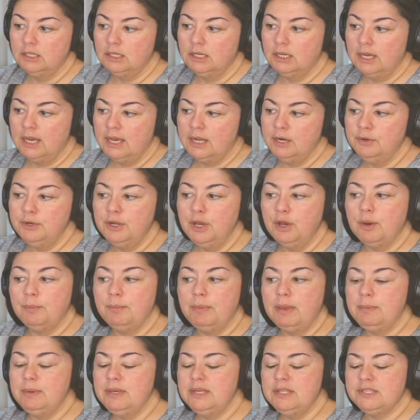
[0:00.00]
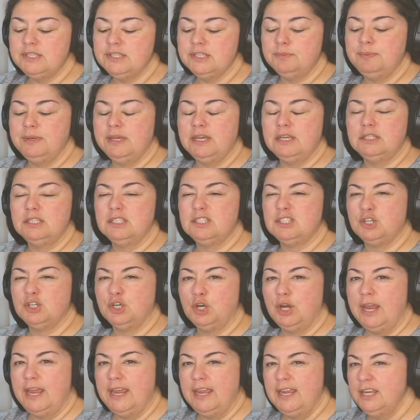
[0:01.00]
I don't know. Maybe it's just because it's
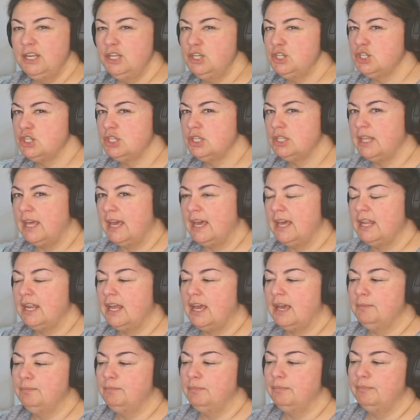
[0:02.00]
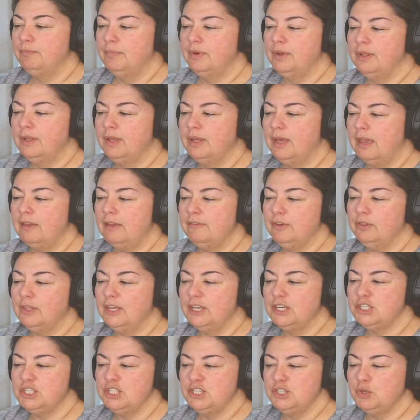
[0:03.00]
her age that I feel
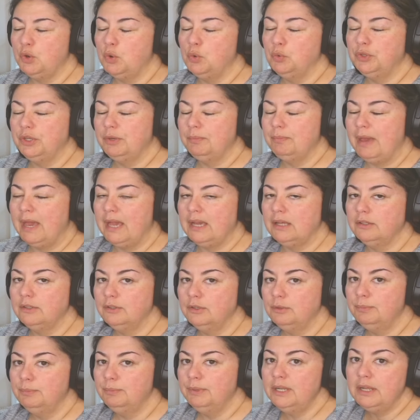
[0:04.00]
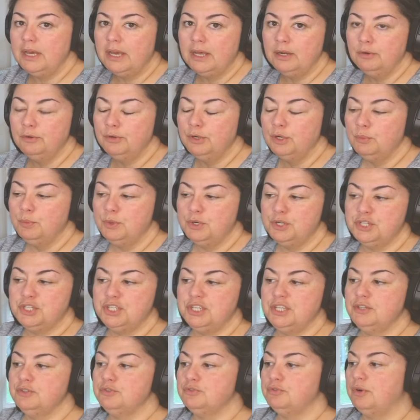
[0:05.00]
like she's holding back a little bit. I don't know where
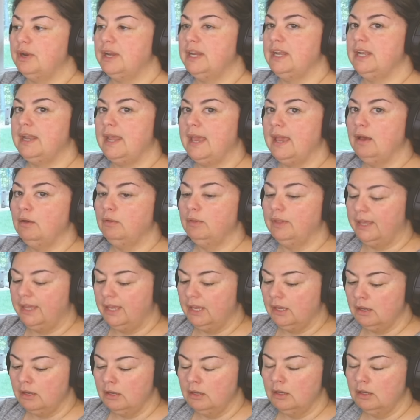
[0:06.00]
she is right now, like,